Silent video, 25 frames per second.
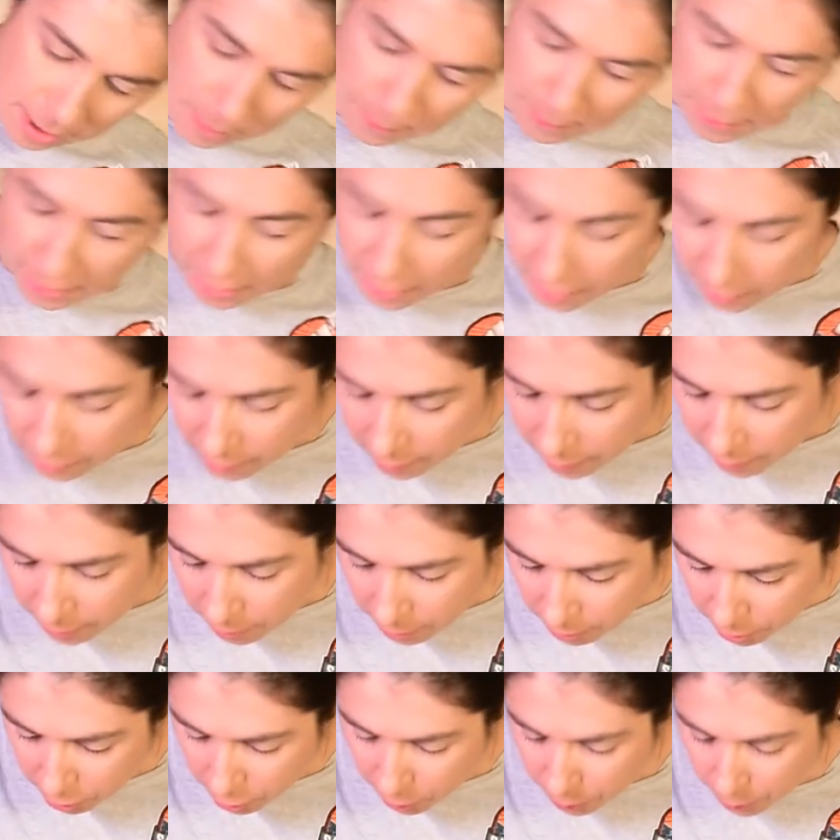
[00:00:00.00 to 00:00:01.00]
a bit, get
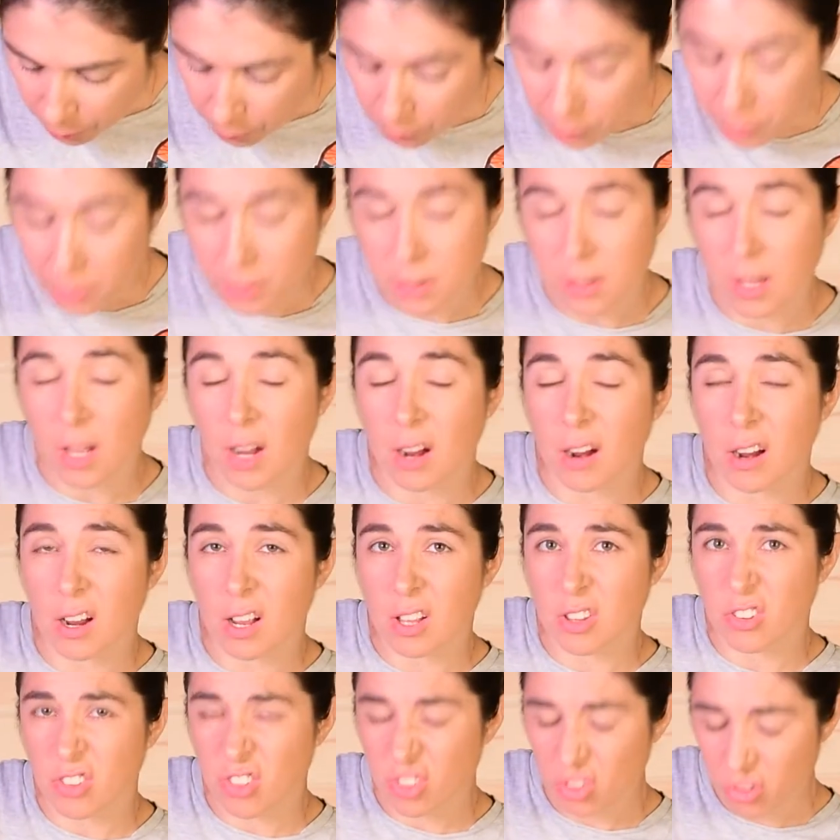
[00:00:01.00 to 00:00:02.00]
your spoon in there
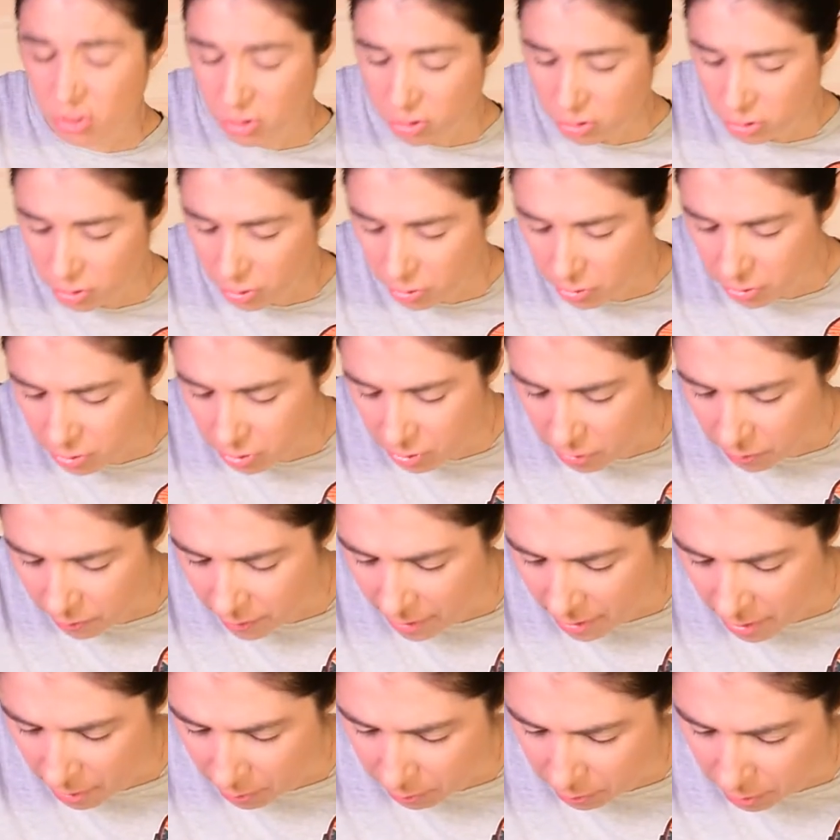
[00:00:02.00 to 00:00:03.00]
and just stir it
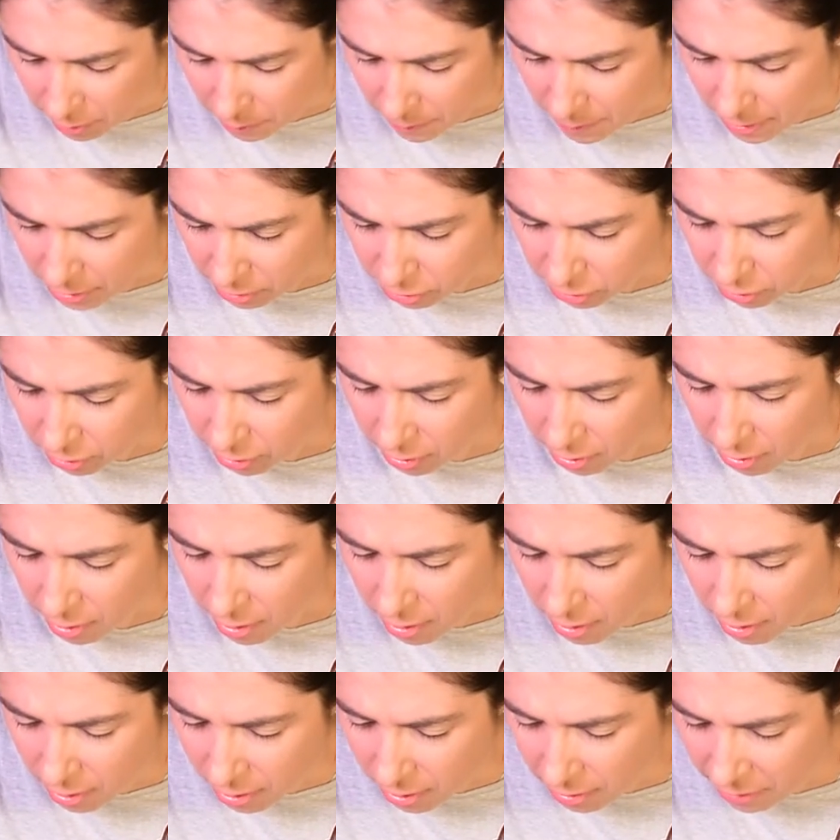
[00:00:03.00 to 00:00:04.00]
around to make sure
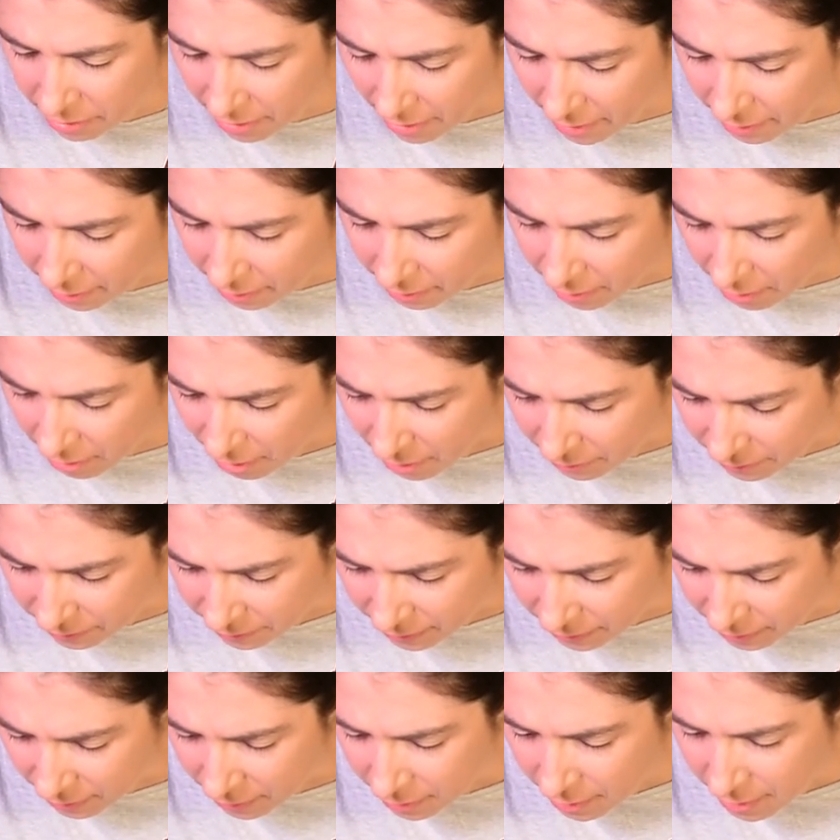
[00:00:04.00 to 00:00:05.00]
all that
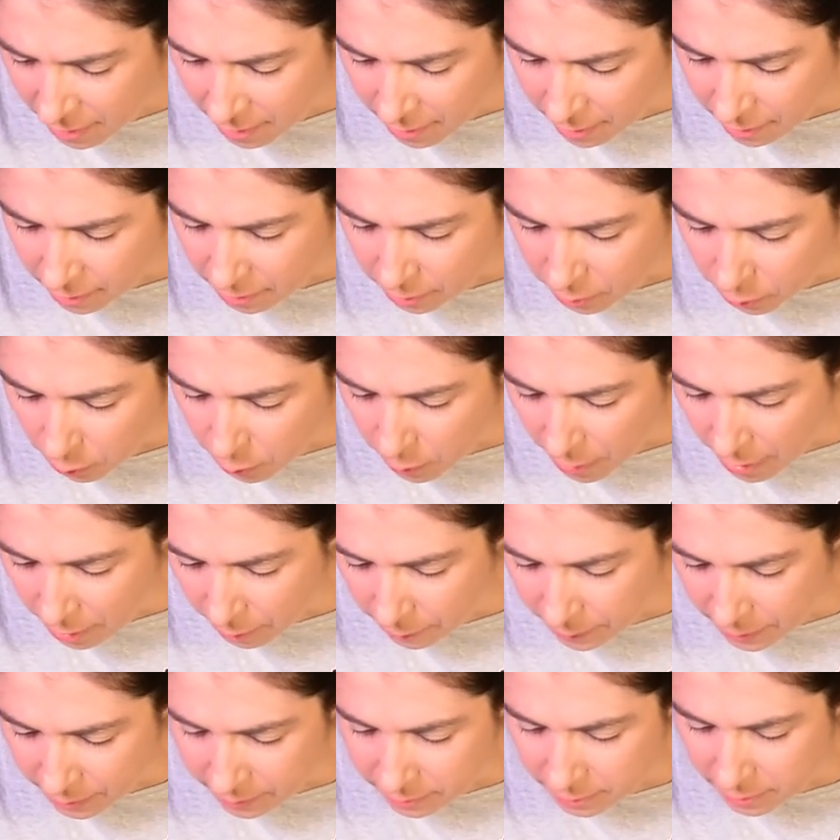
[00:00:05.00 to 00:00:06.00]
coffee is
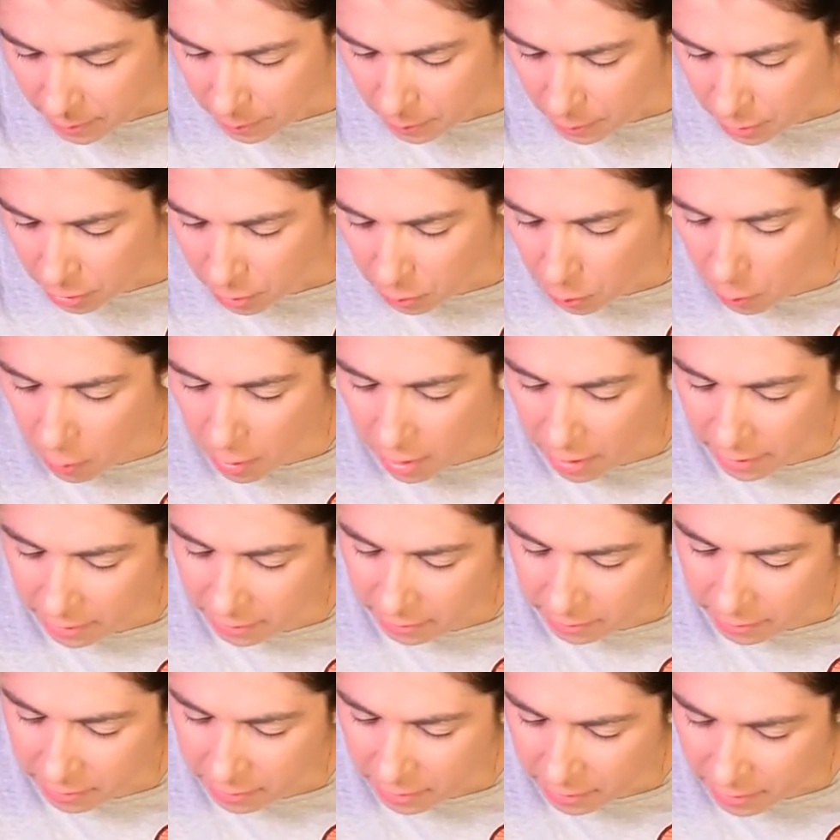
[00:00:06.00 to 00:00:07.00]
well mixed in with the
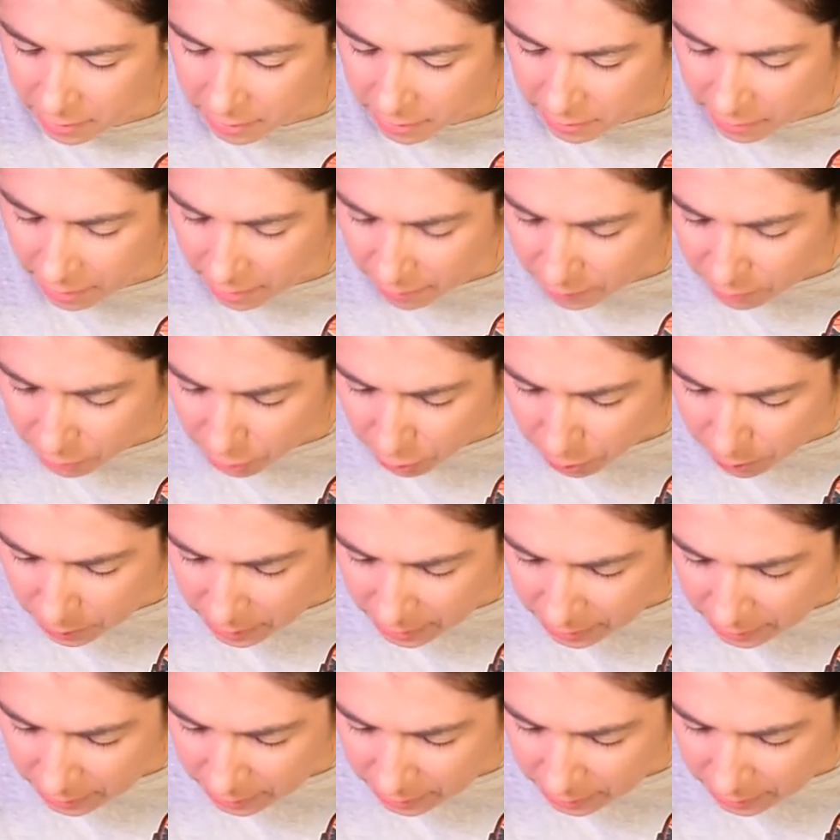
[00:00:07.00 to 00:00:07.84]
water and that you don't have too many